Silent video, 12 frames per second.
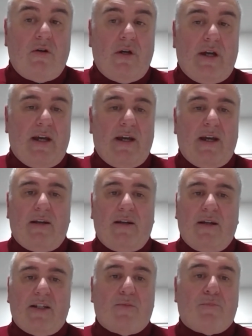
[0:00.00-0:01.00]

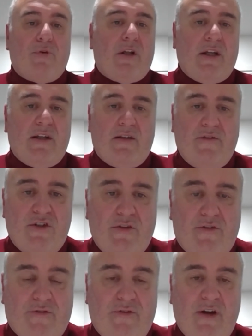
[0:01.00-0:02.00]
and a sprinkling of
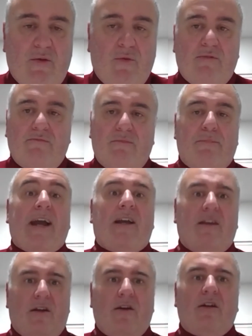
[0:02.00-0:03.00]
Division Three.
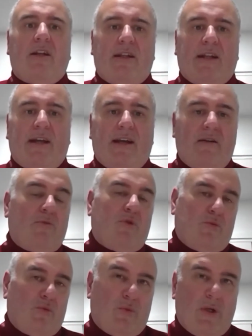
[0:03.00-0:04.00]
Back in the early day,
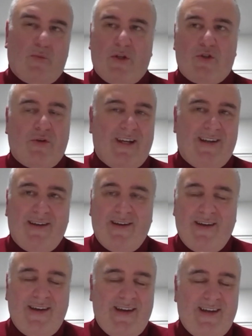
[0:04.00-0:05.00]
we're talking
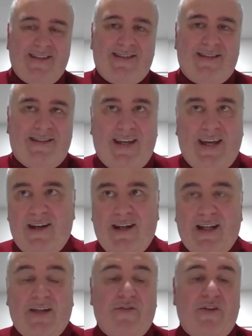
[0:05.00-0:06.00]
10,
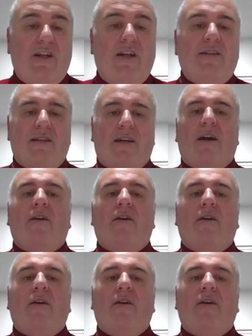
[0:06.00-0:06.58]
11 years ago.